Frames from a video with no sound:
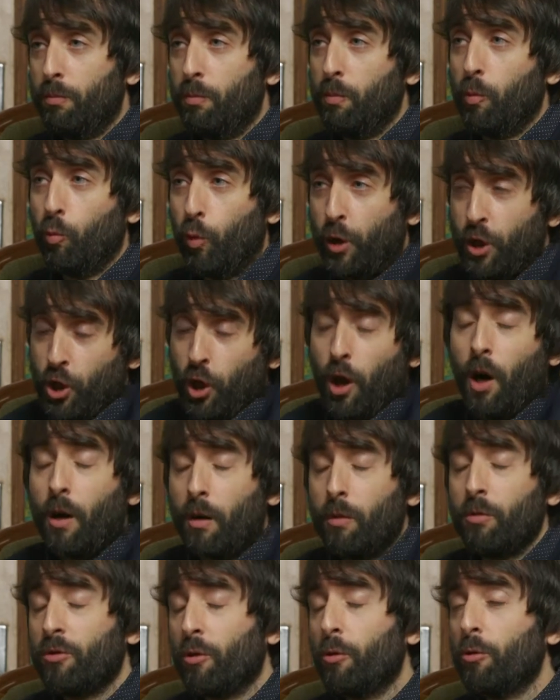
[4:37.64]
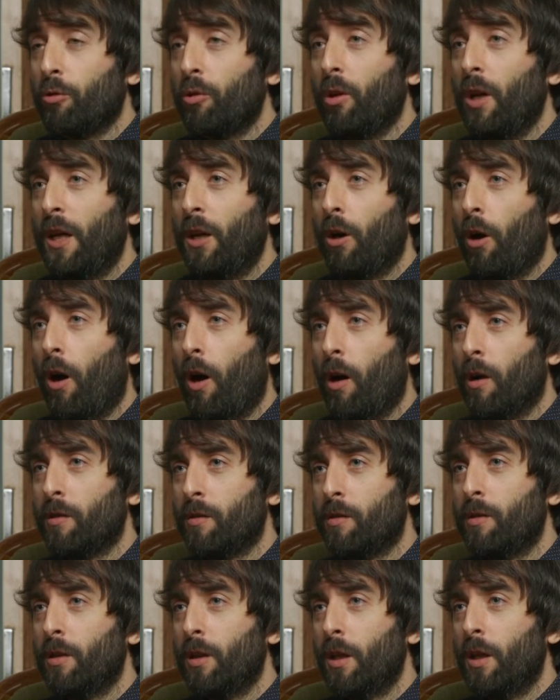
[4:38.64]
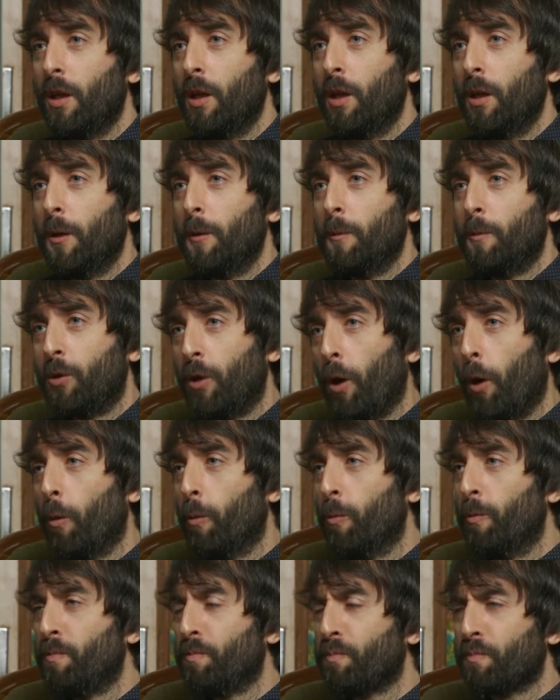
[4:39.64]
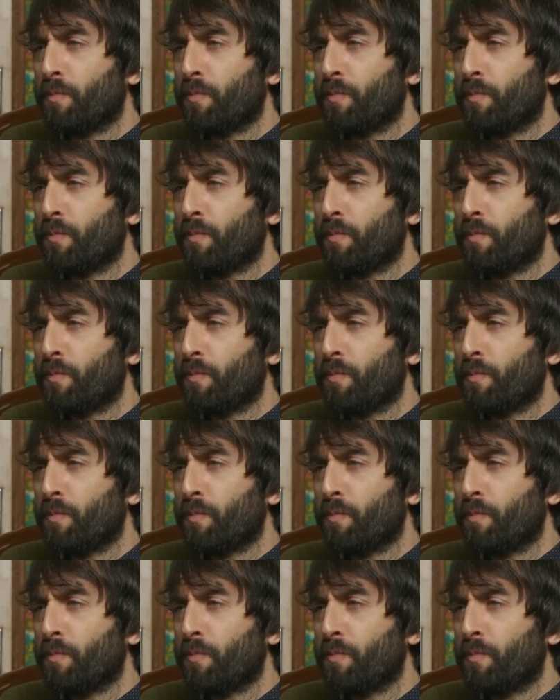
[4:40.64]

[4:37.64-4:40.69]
which are socially caused. So,